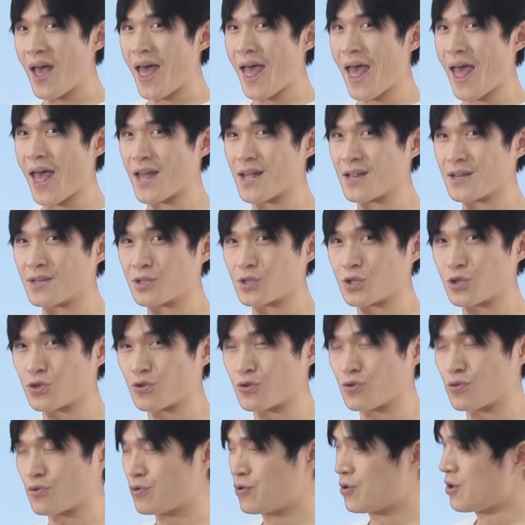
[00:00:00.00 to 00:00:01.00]
and
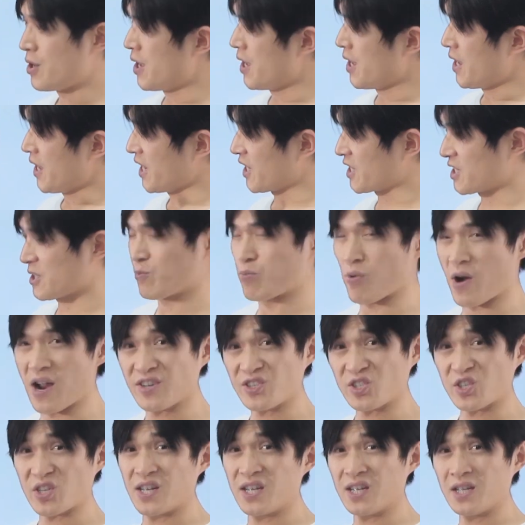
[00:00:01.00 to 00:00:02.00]
to
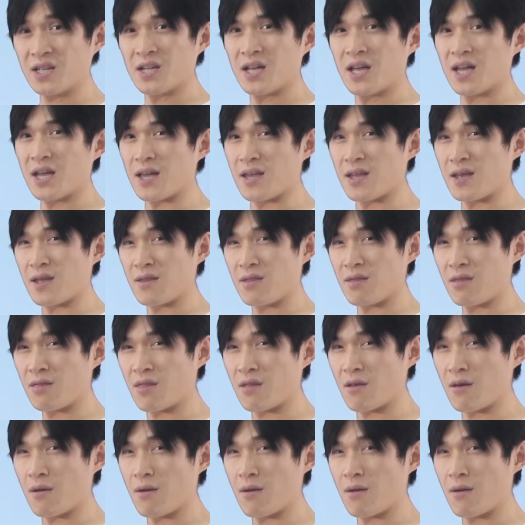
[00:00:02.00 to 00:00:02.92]
express it in